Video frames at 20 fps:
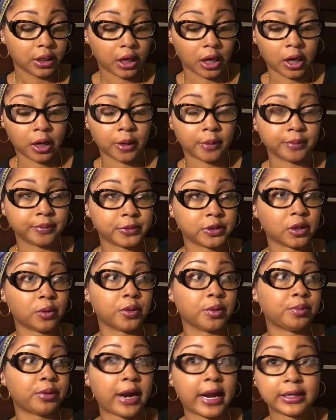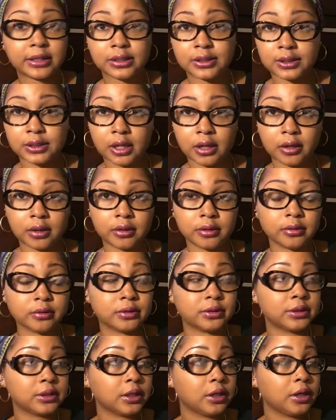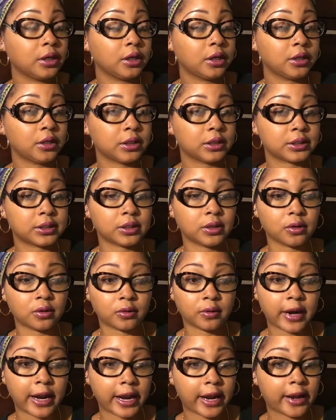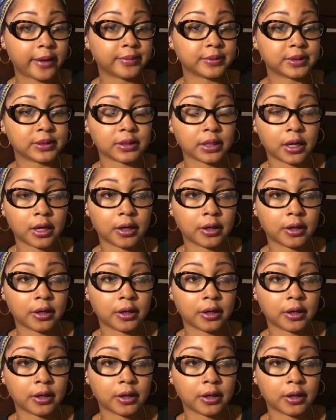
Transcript: So we practiced those, the silk wraps,